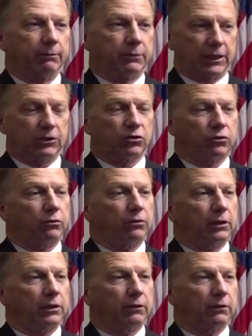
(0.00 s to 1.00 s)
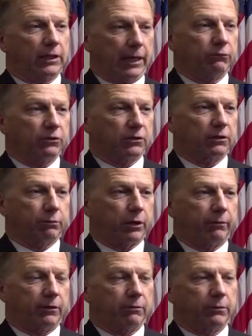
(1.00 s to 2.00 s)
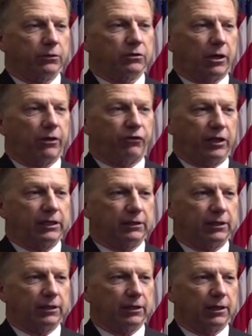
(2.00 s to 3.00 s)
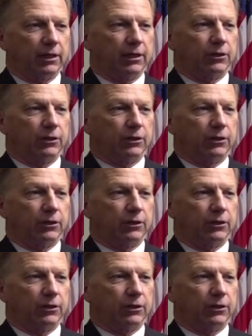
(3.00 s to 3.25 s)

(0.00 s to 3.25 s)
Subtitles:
But that's truly, that was probably the most authentic,